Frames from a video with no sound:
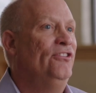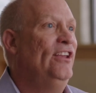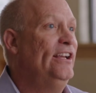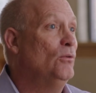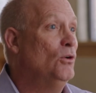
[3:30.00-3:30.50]

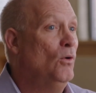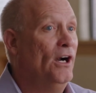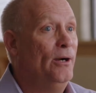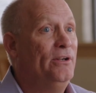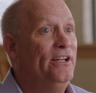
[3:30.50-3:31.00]
second
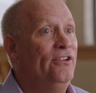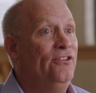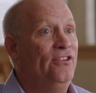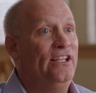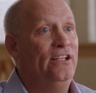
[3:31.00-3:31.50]
requirement
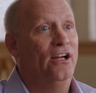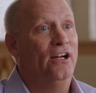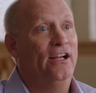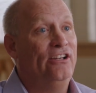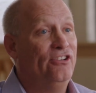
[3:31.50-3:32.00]
is the
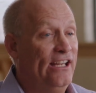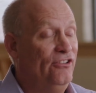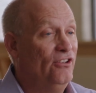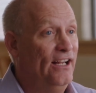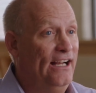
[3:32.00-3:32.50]

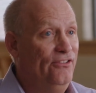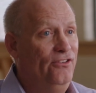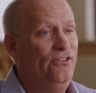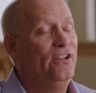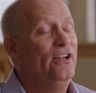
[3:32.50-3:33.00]
education
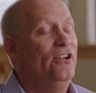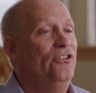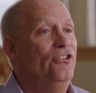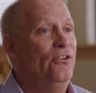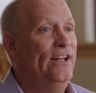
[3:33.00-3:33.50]
classes.
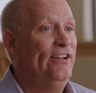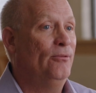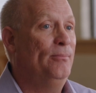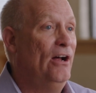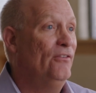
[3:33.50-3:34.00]
So that's
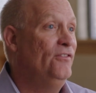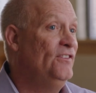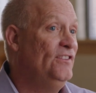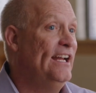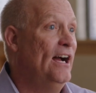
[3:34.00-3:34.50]
about
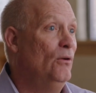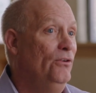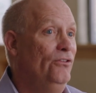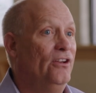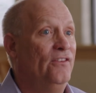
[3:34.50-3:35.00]
50
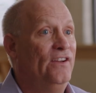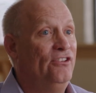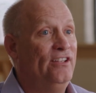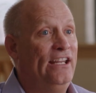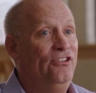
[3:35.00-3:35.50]
hours of
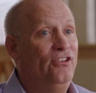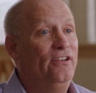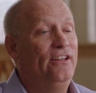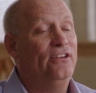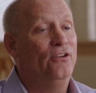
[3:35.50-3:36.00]

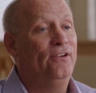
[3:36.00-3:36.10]
education that they'll